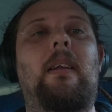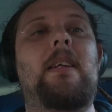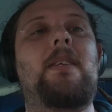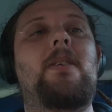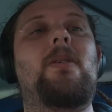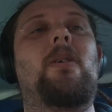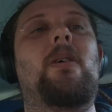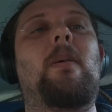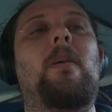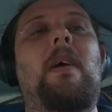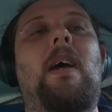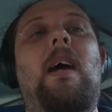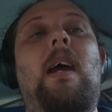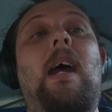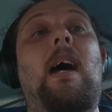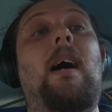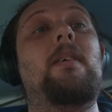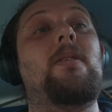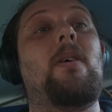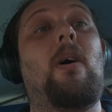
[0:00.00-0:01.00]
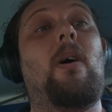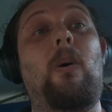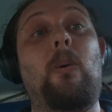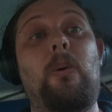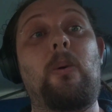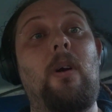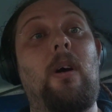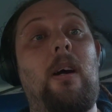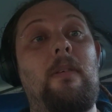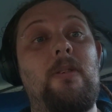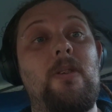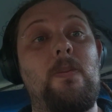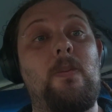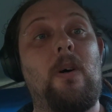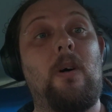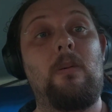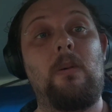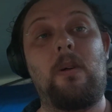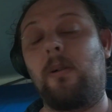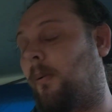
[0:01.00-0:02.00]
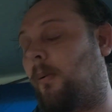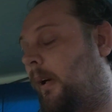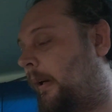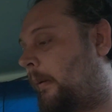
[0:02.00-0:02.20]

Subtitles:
let's talk about how to hold a knife as well real